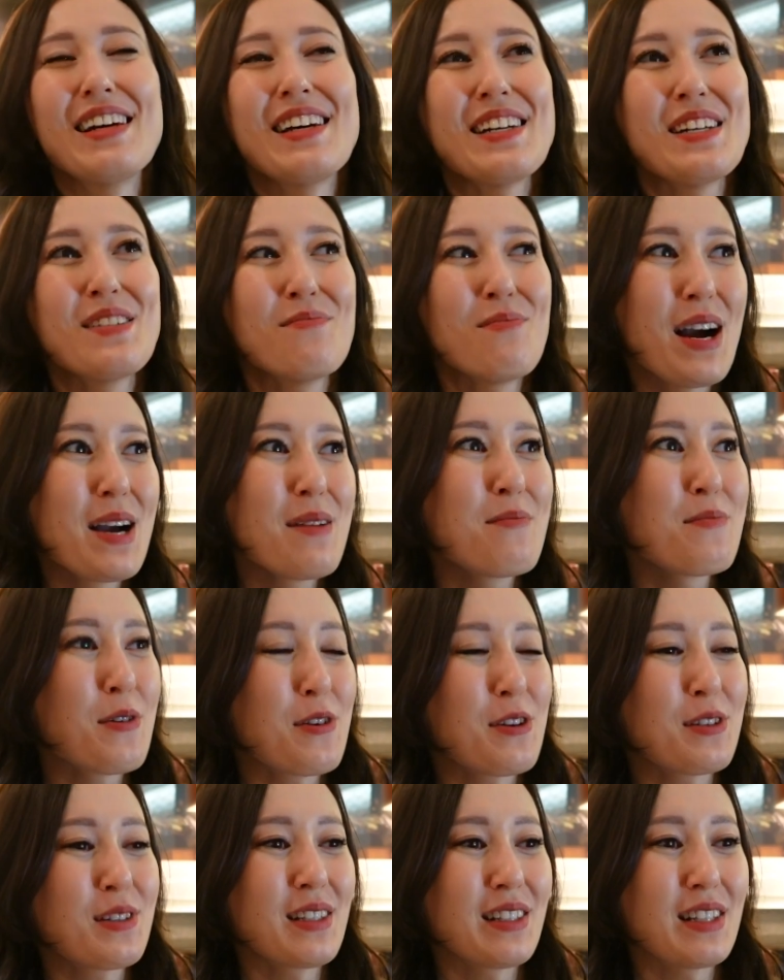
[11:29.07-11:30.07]
In my
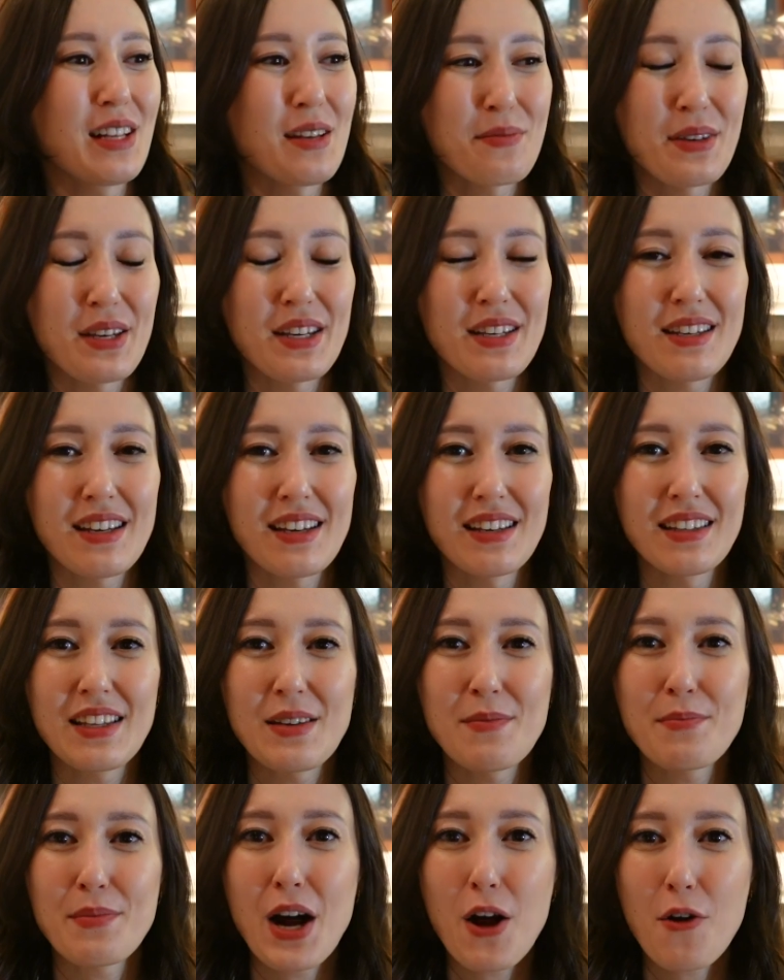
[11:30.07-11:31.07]
personal opinion,
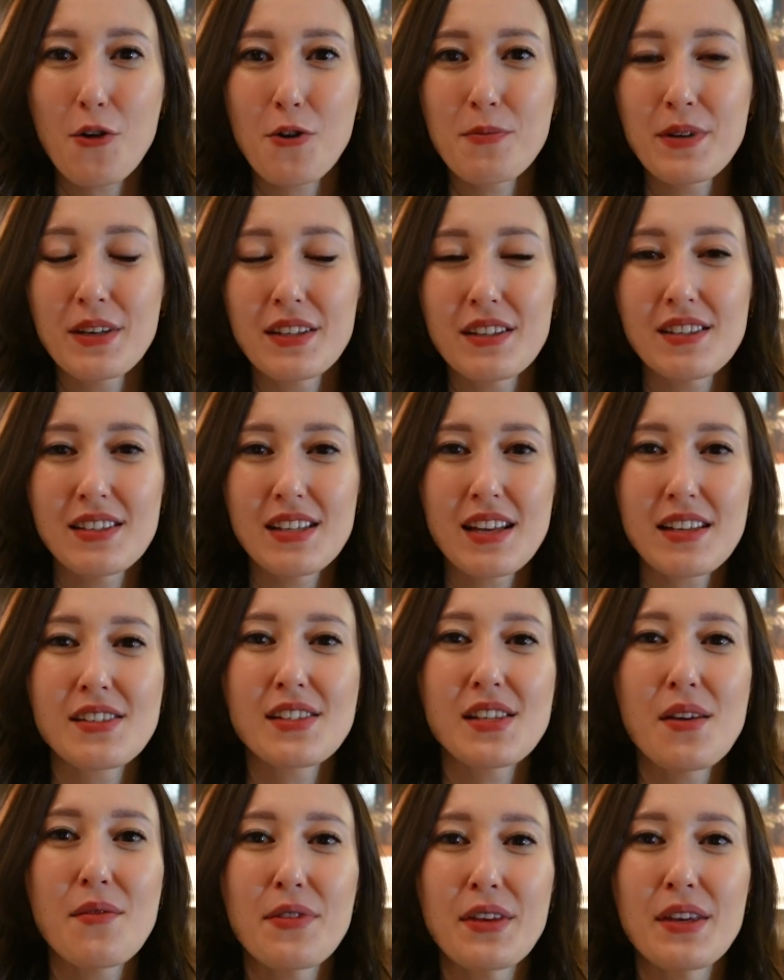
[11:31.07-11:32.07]
empowerment is not
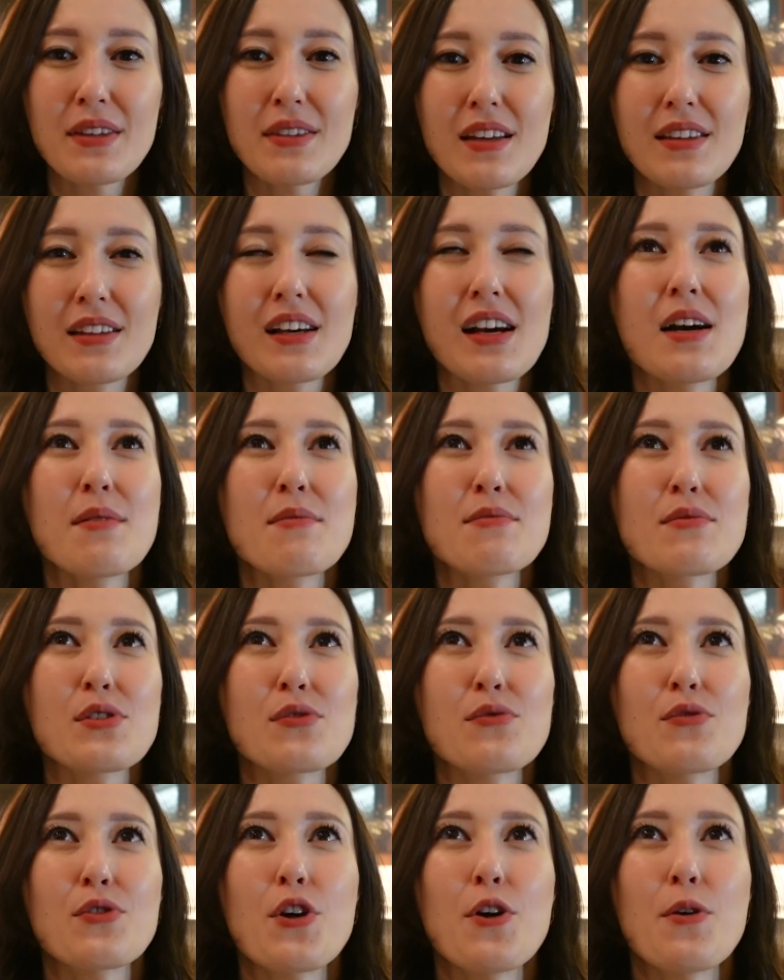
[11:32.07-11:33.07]
something that comes
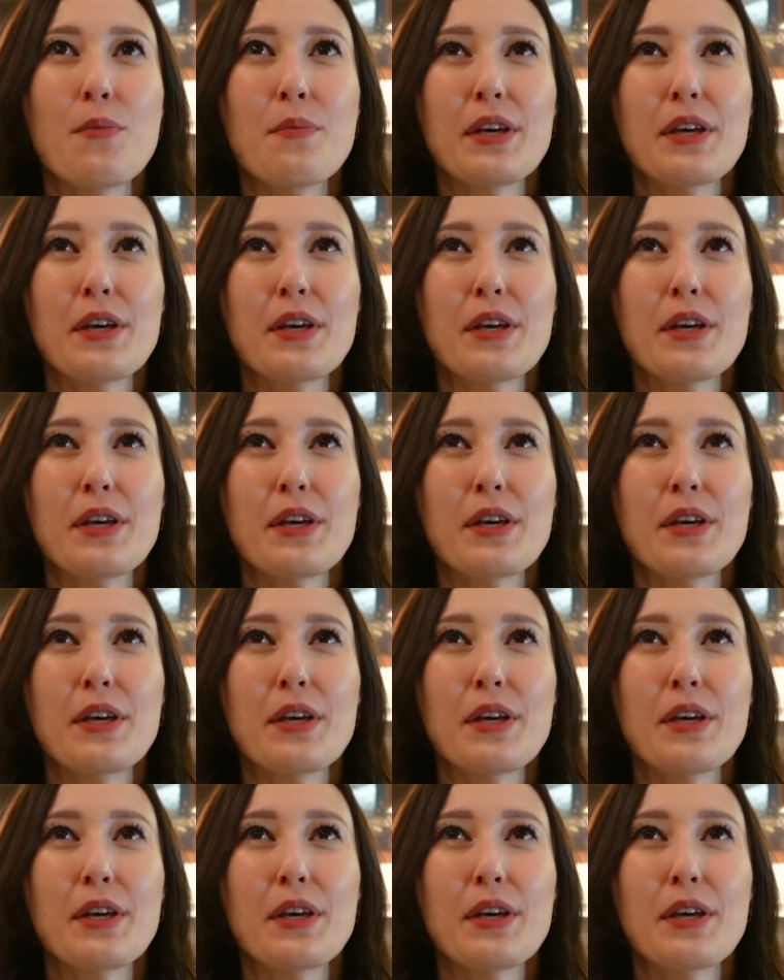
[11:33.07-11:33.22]
from